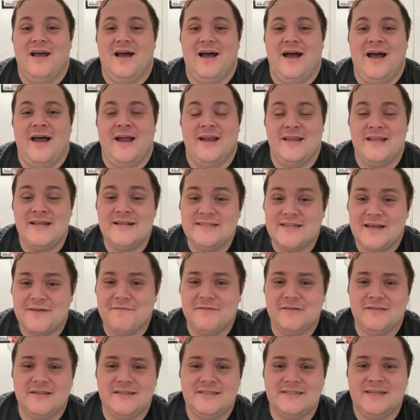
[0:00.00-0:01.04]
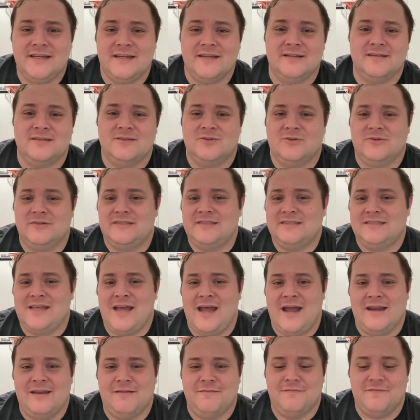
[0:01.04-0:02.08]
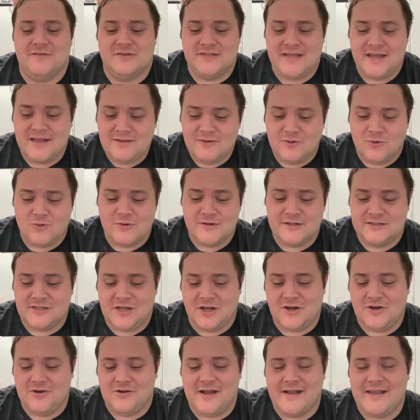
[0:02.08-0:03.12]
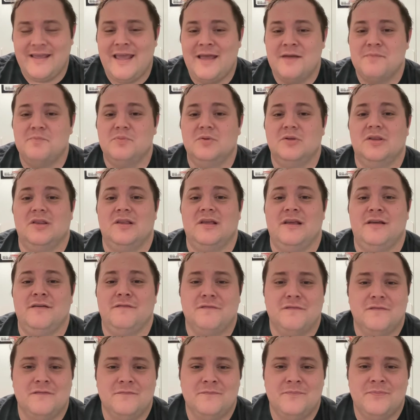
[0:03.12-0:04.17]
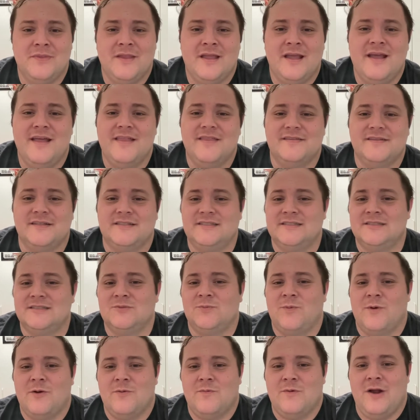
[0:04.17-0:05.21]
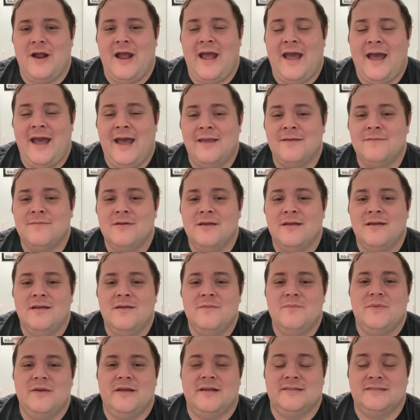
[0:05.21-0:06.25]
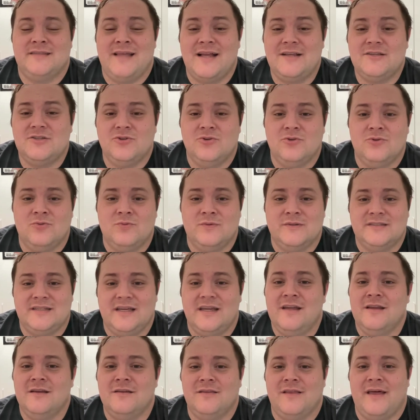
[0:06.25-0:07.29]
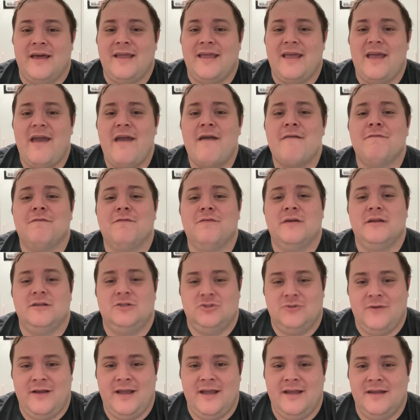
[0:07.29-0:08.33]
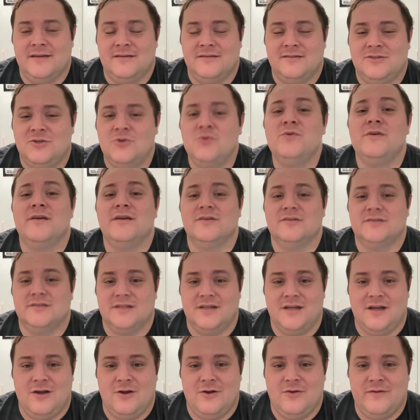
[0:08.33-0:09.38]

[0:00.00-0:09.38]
And he definitely did, so it's sad. And for Talen Horton-Tucker, I can't believe this is where we're at, because that dude was in, like, every trade 2 years ago.